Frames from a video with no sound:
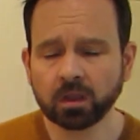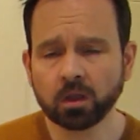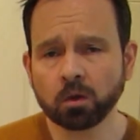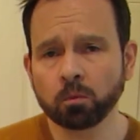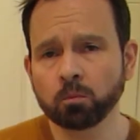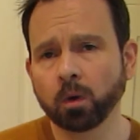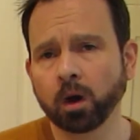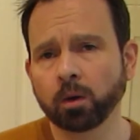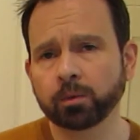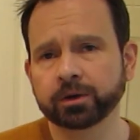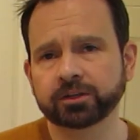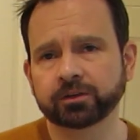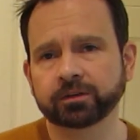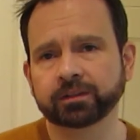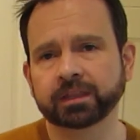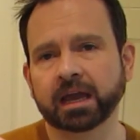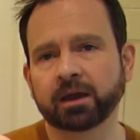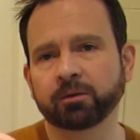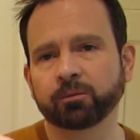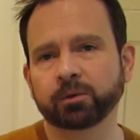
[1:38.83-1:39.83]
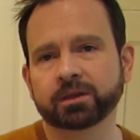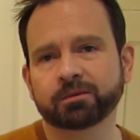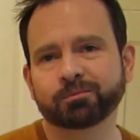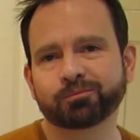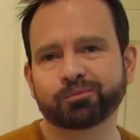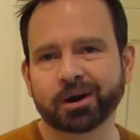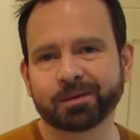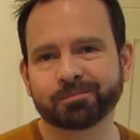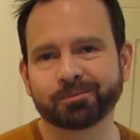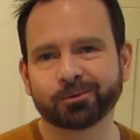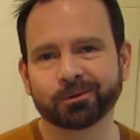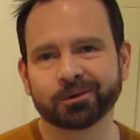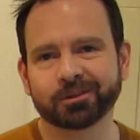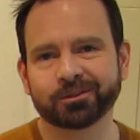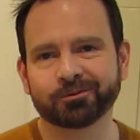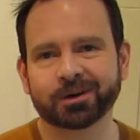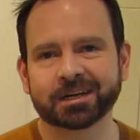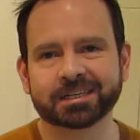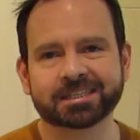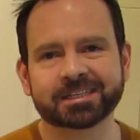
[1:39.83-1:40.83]
And while we're doing that, we can prep all of the
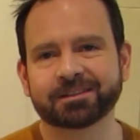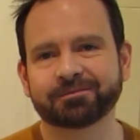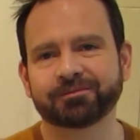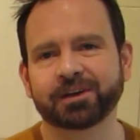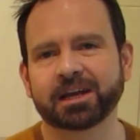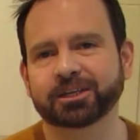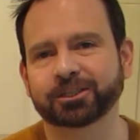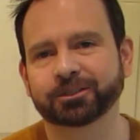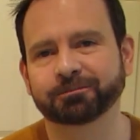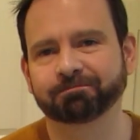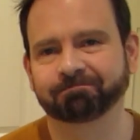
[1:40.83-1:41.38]
rest of the veg.